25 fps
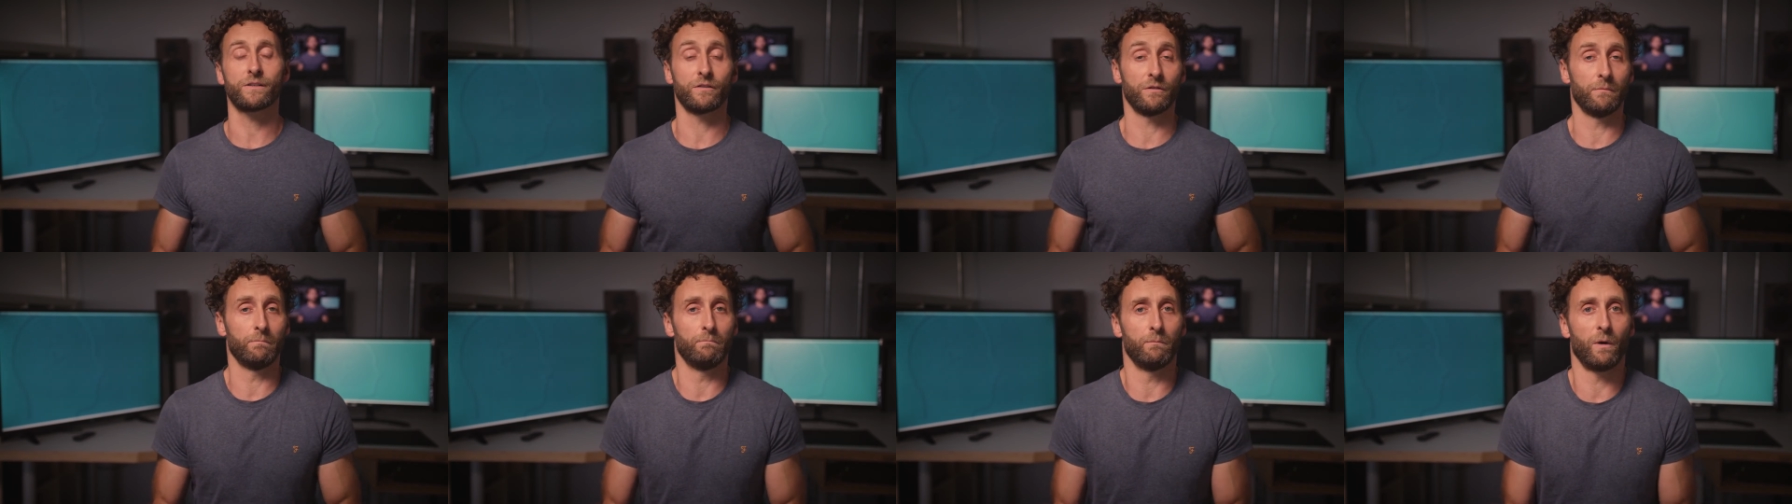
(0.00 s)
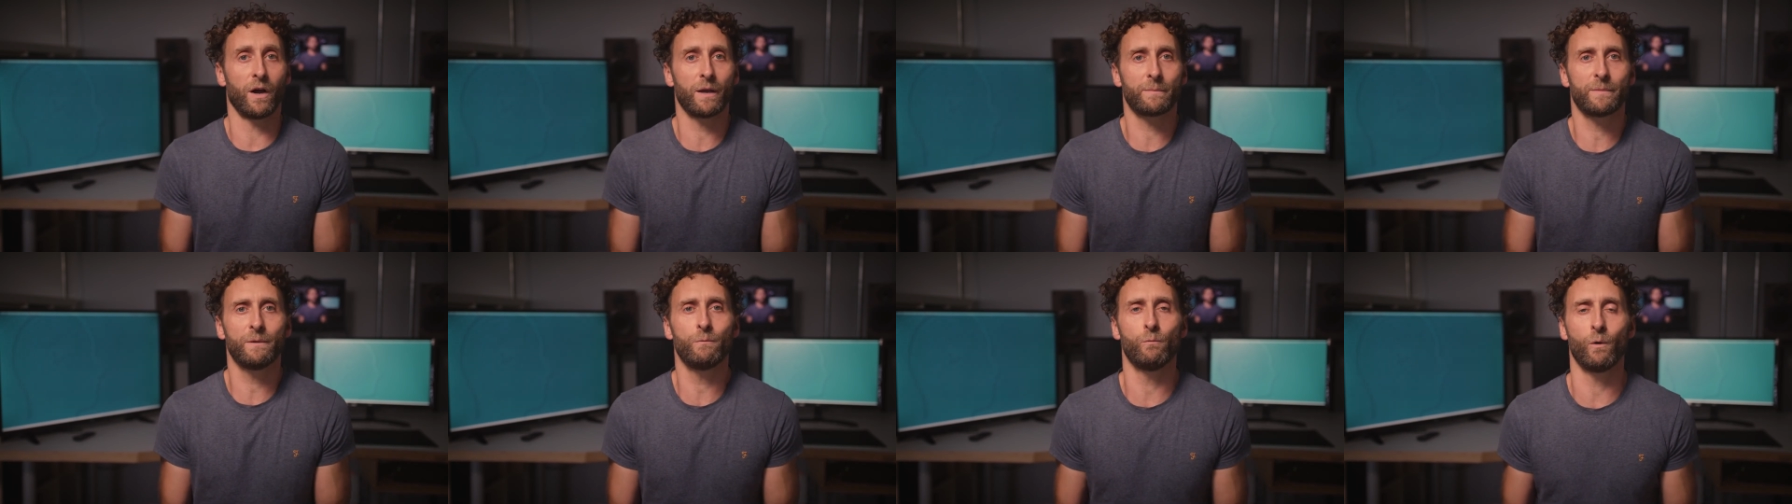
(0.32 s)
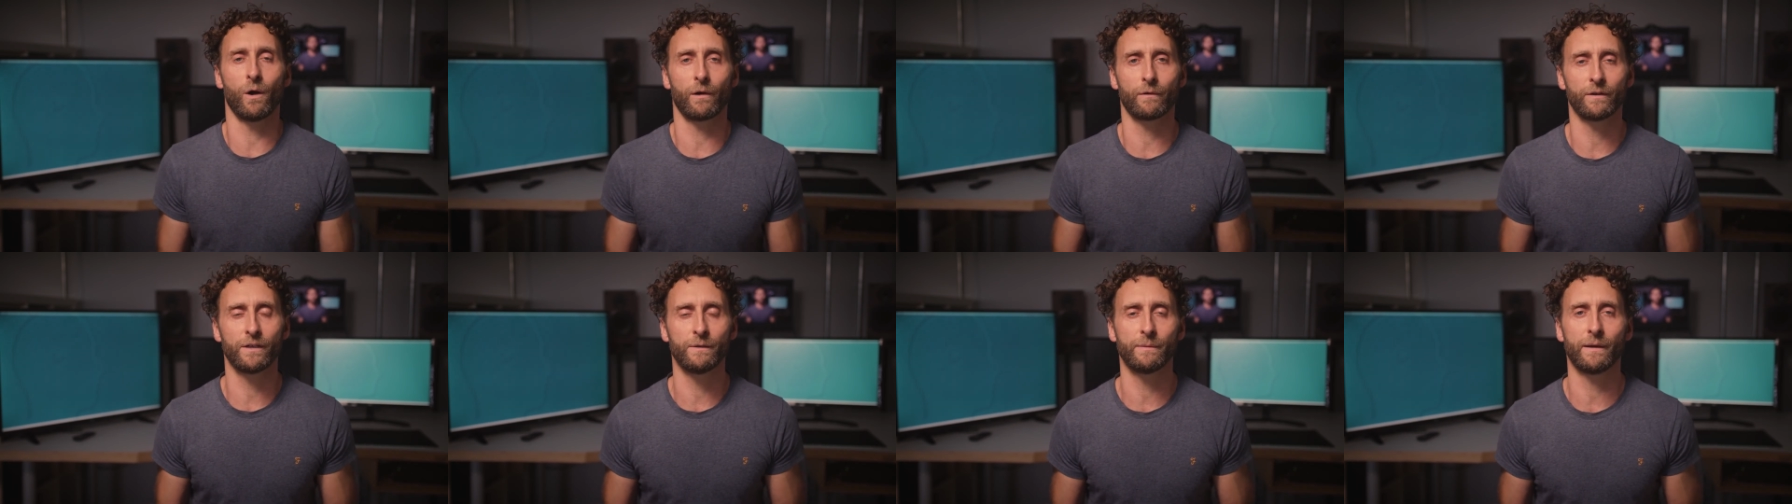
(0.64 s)
that might be
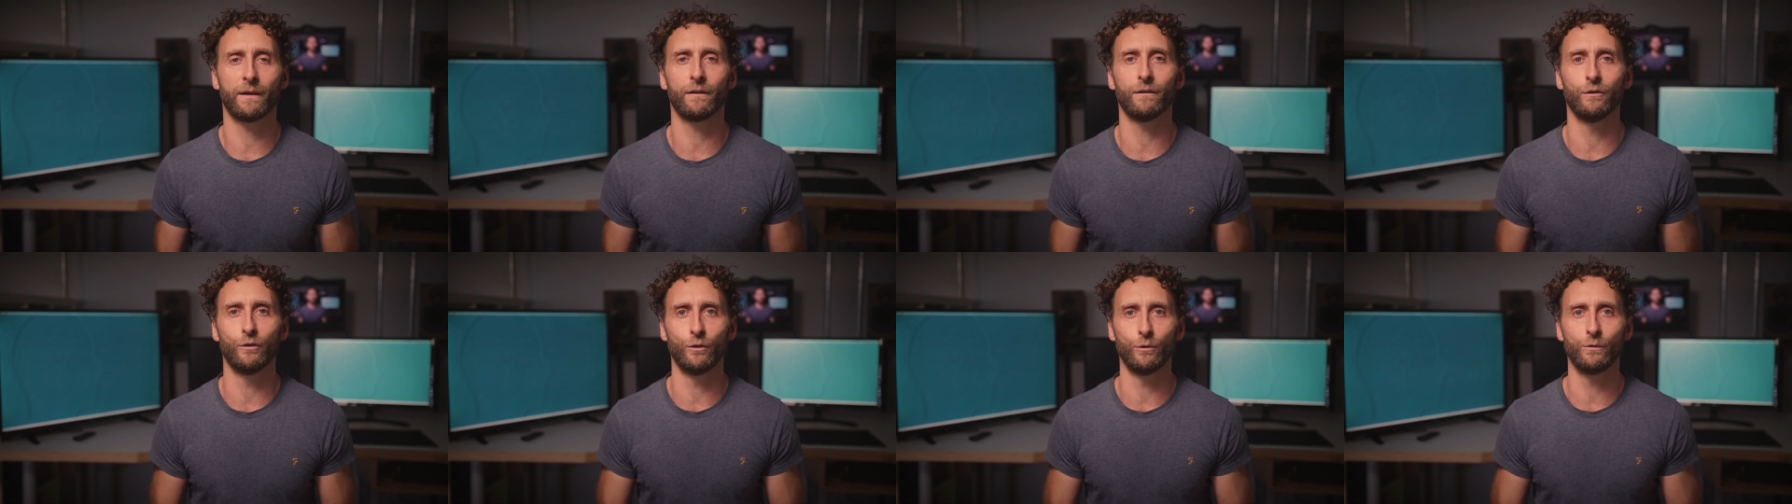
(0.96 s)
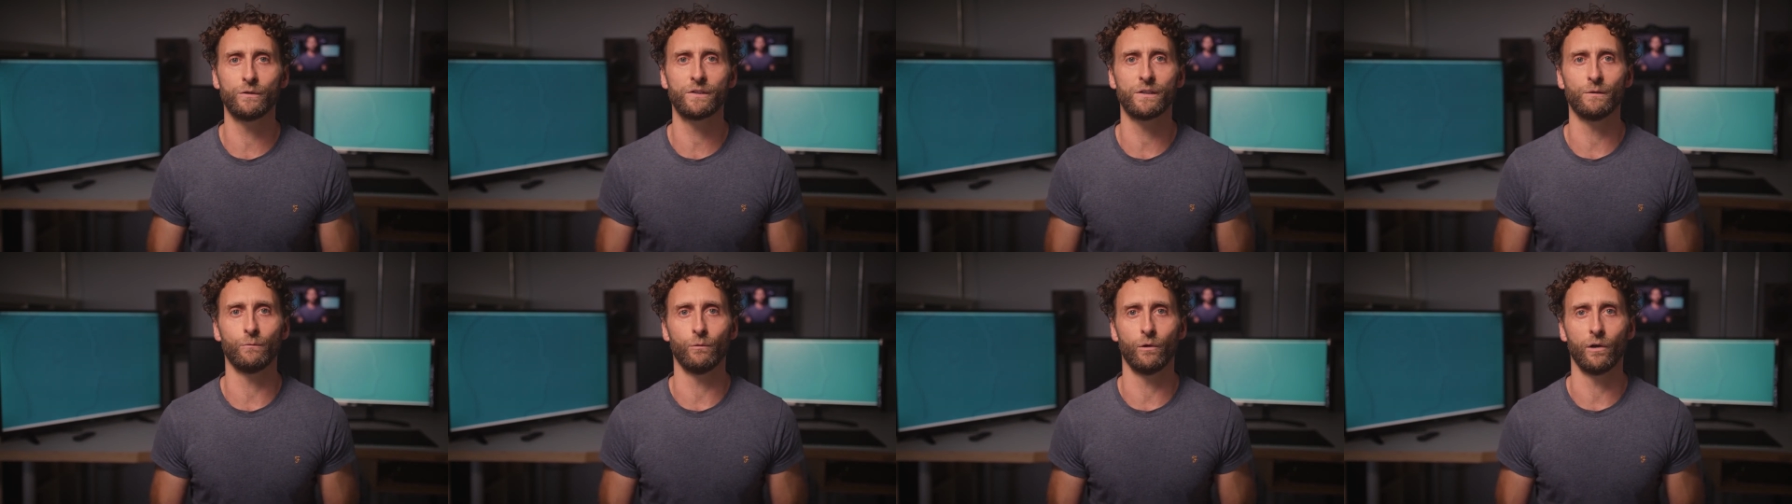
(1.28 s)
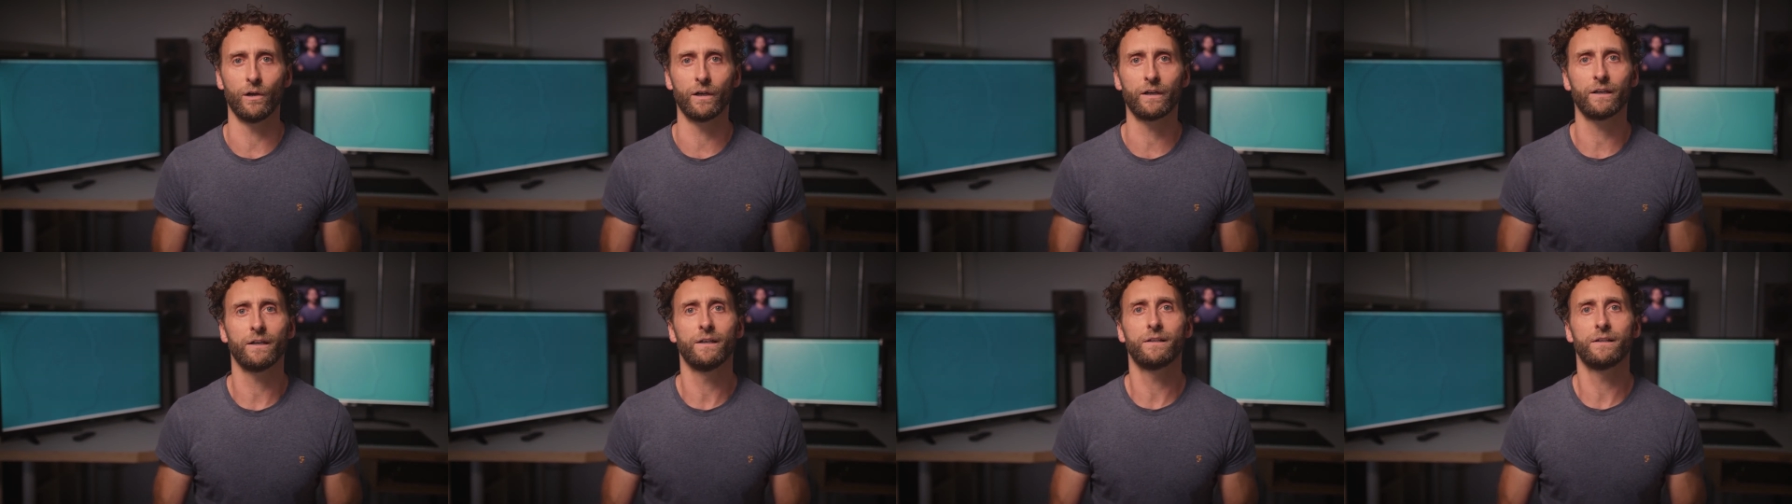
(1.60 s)
worried about losing work